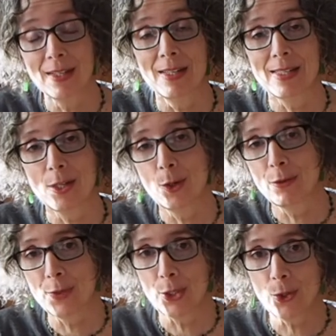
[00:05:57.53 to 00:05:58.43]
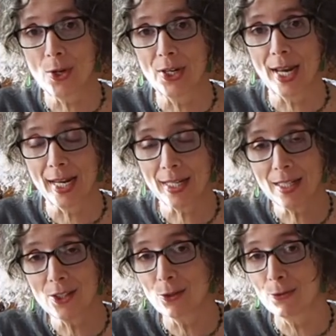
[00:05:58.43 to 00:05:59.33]
So if you are hanging
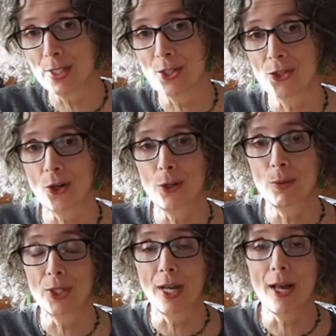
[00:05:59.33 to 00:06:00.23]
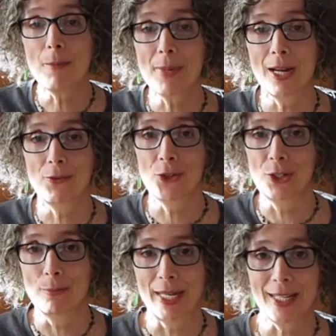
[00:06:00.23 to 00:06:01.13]
your finished artwork up after you
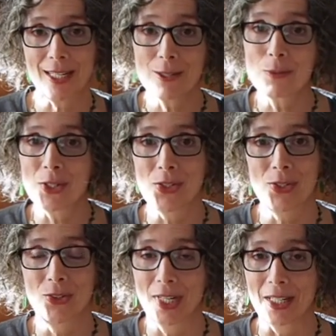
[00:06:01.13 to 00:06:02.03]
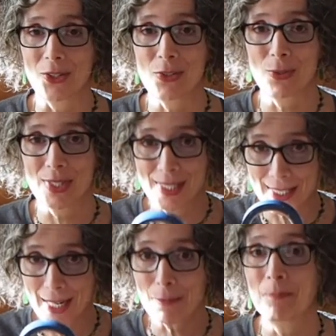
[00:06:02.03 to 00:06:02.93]
make it, which is a great use for this tape,